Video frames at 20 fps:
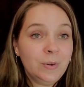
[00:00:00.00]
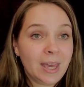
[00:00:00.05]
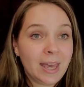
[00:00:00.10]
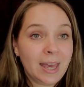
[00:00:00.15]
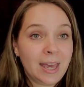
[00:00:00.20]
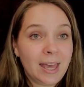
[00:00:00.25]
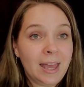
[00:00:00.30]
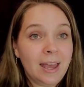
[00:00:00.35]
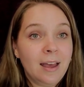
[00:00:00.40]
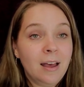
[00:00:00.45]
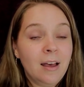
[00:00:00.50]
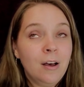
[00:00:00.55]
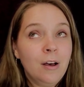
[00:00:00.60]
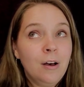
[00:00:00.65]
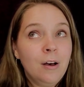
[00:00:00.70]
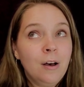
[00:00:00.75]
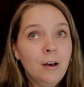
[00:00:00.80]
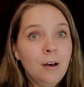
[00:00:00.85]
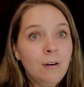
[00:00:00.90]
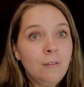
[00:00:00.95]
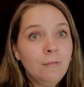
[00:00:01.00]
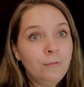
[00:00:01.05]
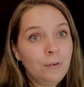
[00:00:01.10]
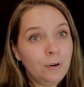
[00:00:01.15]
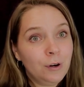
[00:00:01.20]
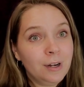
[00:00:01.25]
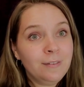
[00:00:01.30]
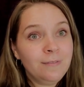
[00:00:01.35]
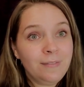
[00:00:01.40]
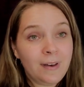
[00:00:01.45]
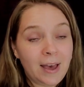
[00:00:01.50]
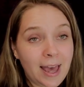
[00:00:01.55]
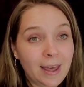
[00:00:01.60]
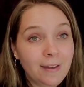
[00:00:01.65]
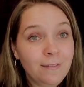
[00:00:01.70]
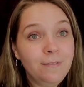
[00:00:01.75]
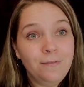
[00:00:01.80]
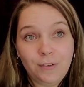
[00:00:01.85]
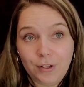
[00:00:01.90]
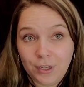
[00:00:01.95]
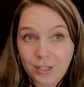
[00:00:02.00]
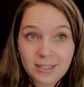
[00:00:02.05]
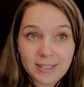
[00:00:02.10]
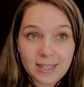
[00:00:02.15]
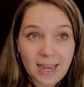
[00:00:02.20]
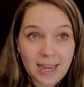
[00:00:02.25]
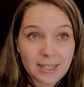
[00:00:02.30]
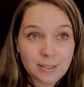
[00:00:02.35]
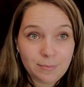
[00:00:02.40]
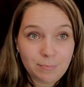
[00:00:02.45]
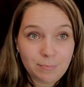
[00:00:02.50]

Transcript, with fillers: get 4 to 5 full-size